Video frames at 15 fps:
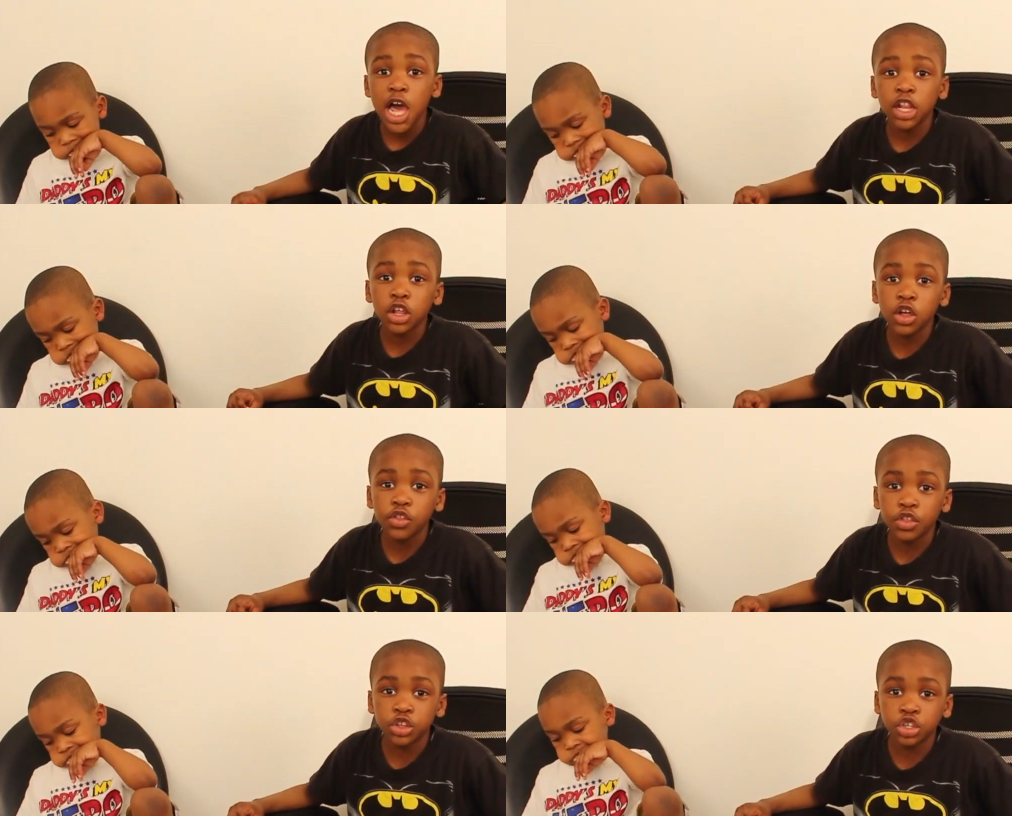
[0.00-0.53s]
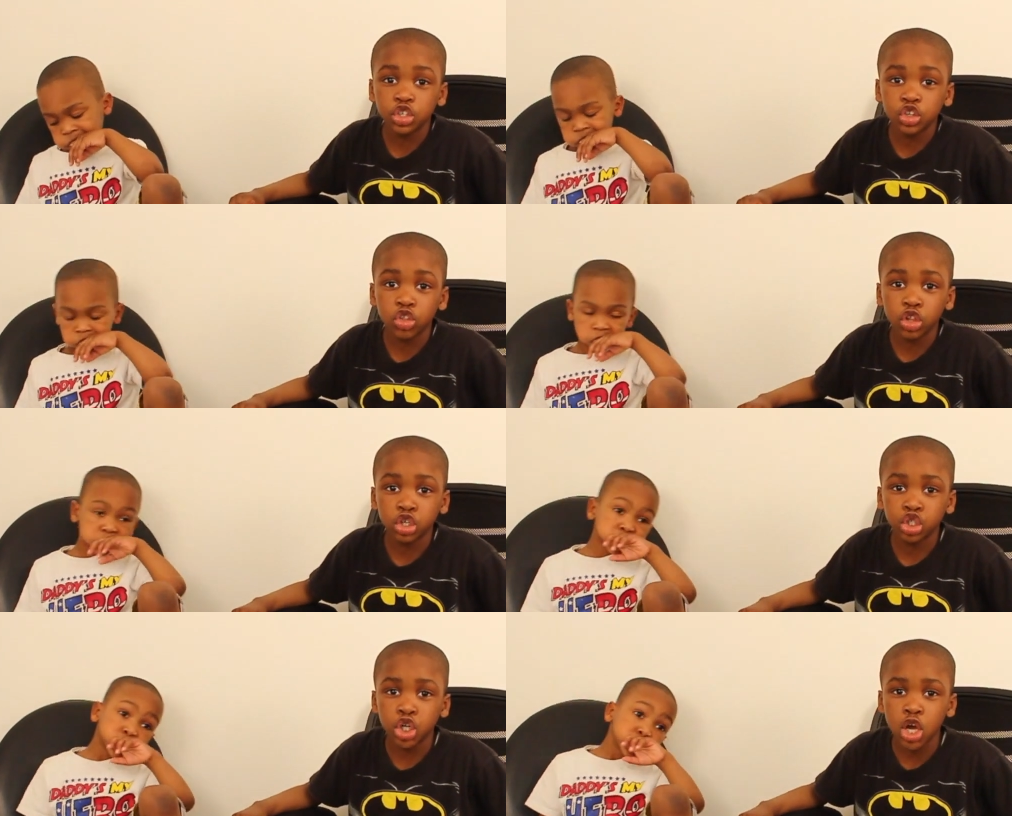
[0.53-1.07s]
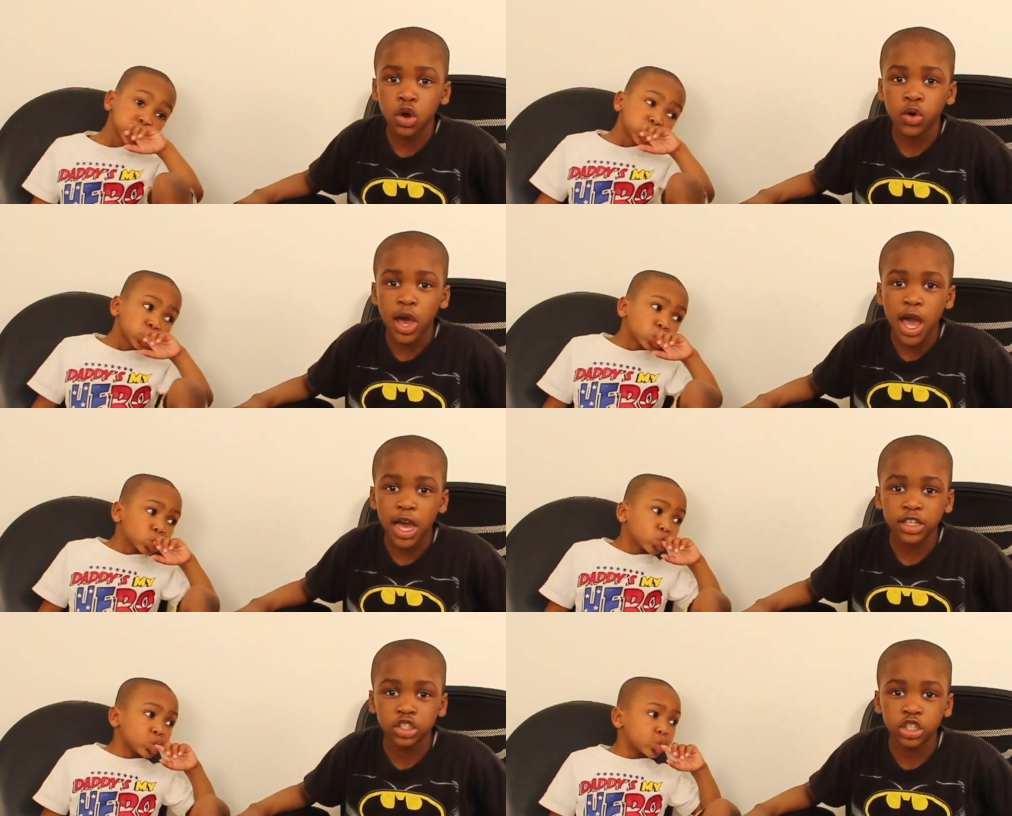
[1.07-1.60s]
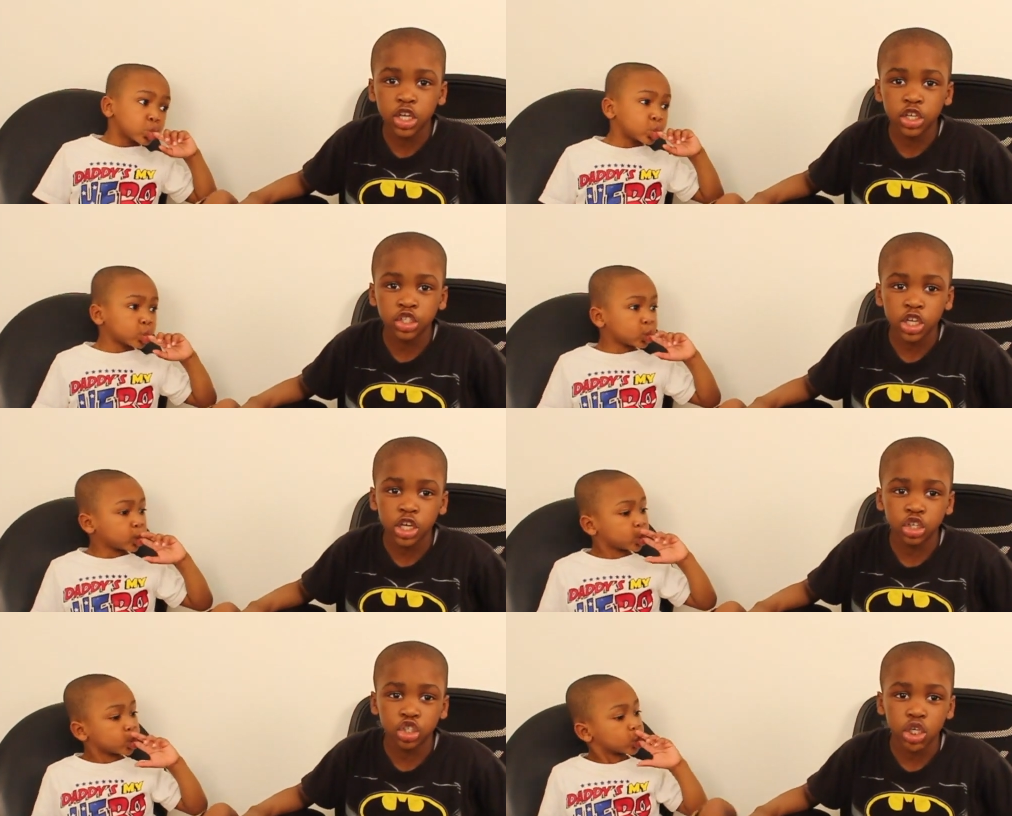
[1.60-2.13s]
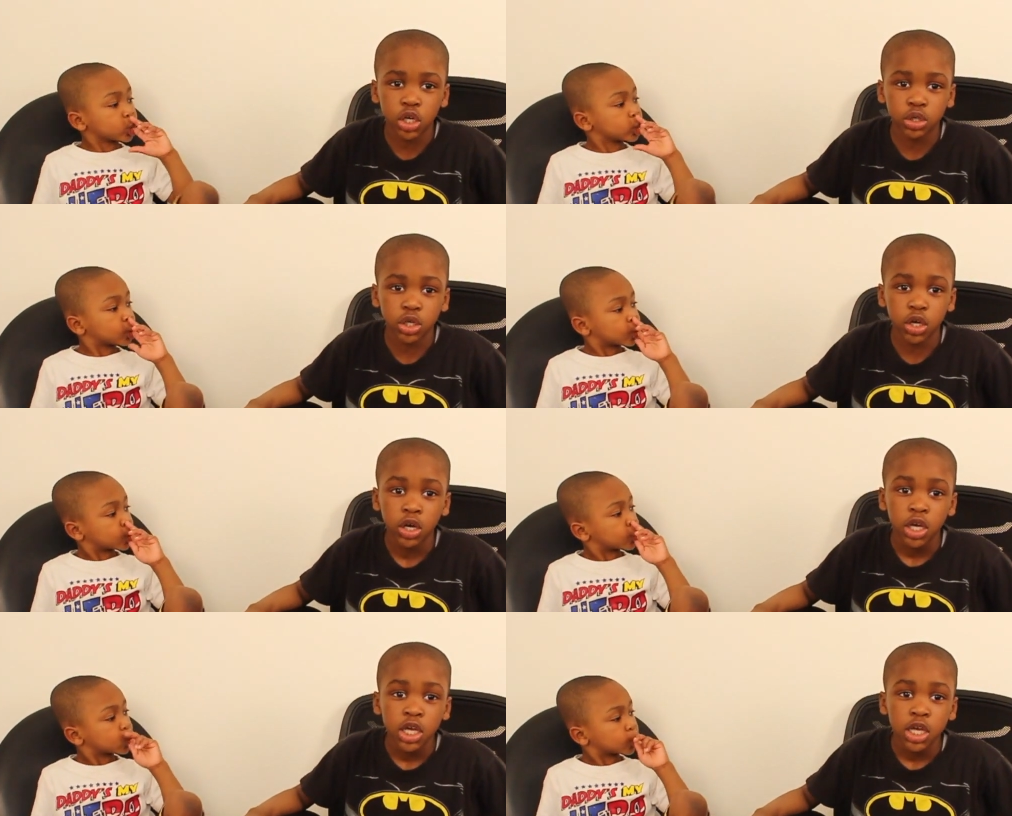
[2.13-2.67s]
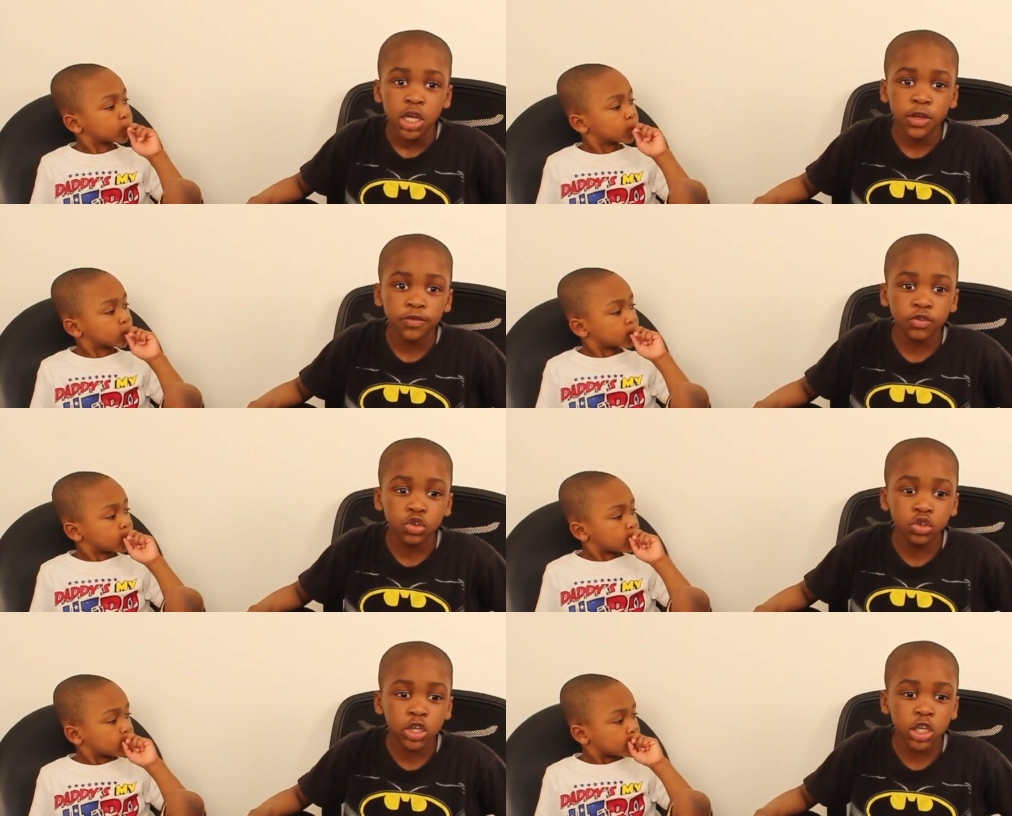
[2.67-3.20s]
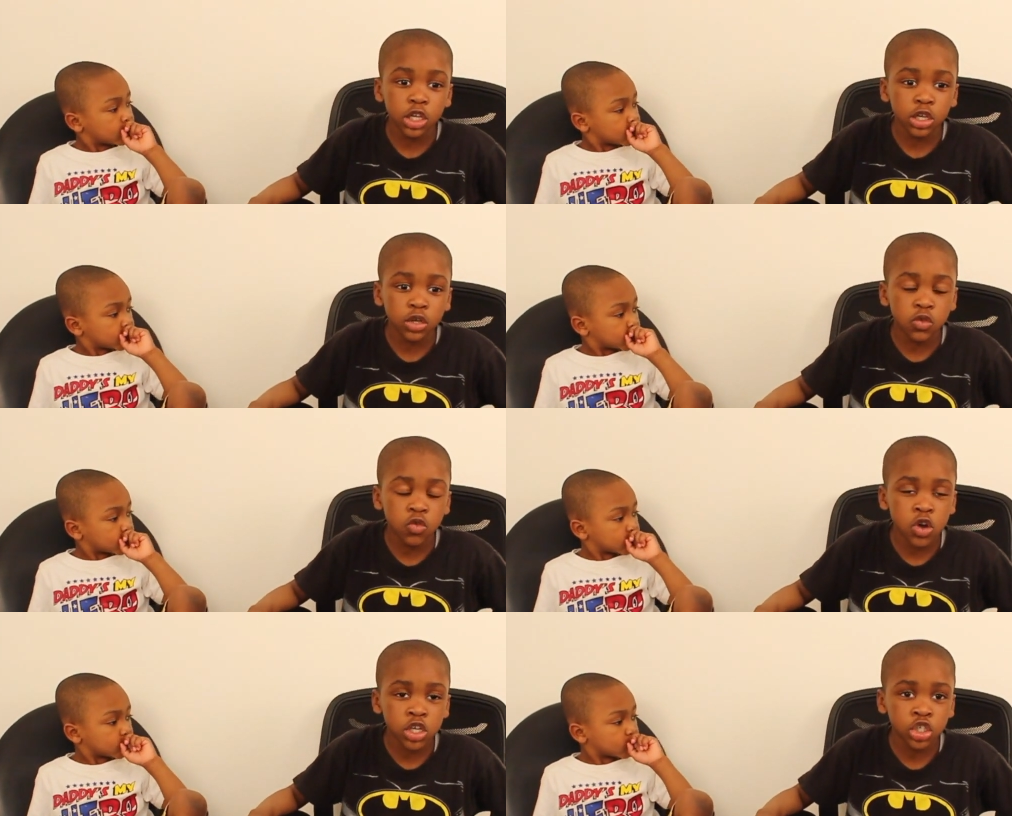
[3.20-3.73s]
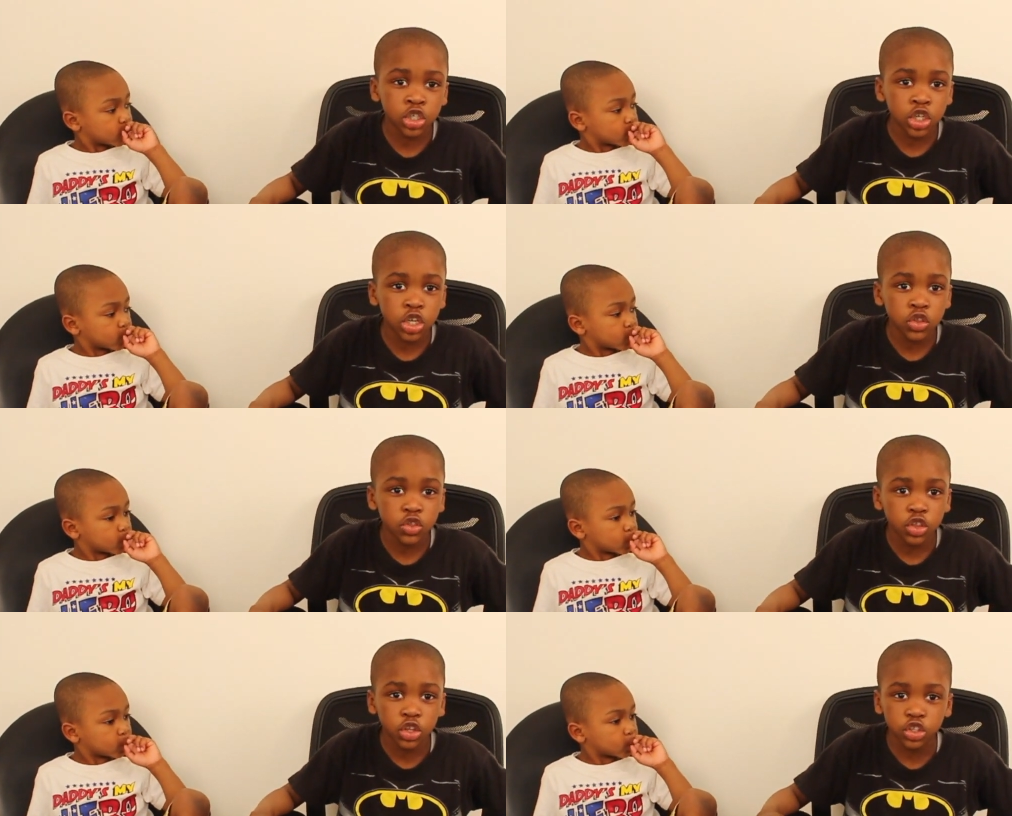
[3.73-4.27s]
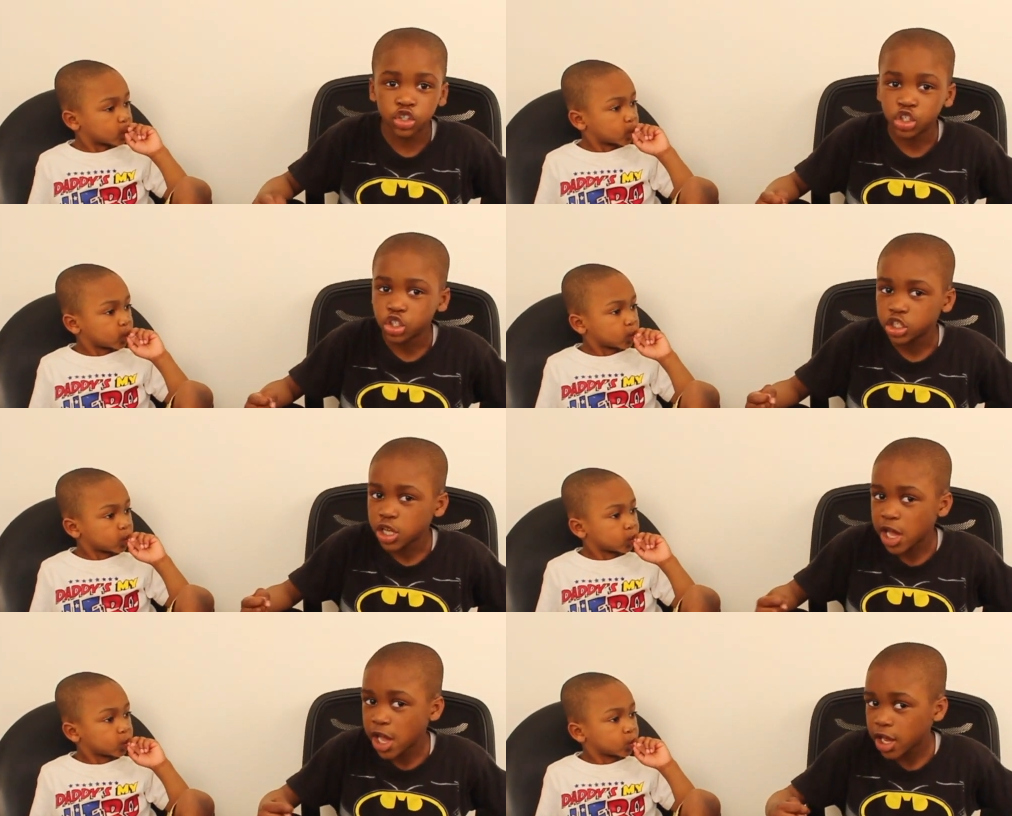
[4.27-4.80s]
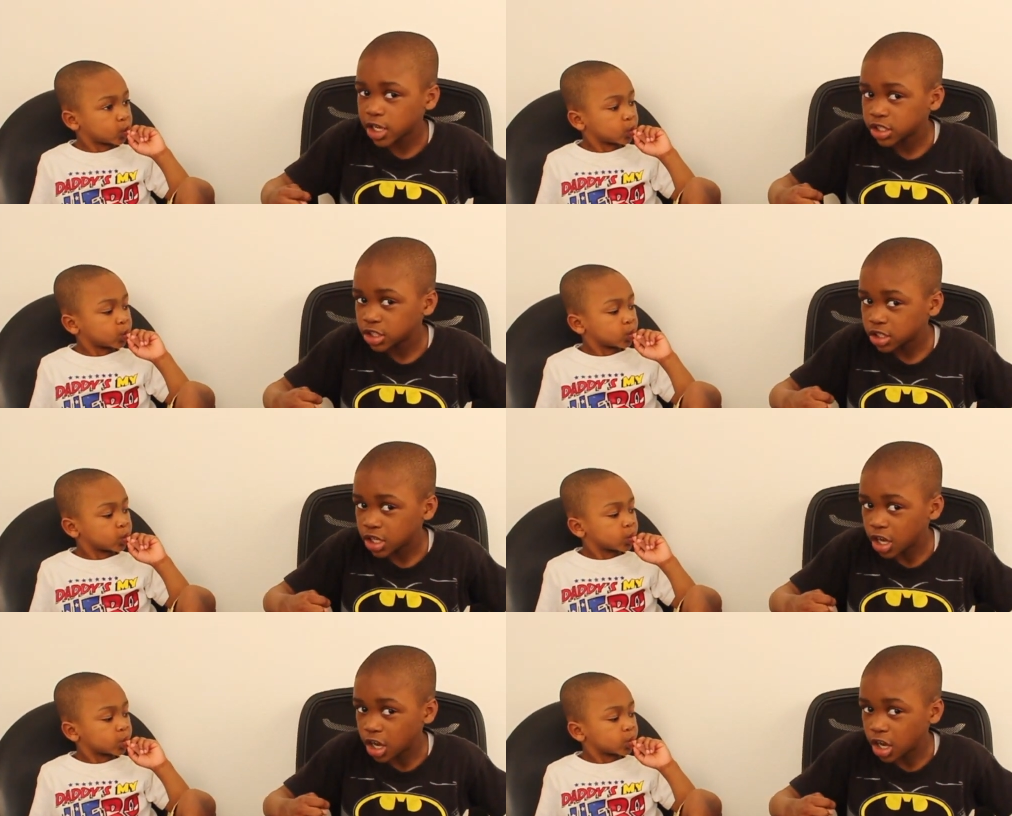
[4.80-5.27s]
Speaker 1: Hello, this is the show Ask Days and JoJo. If you need a question, then just ask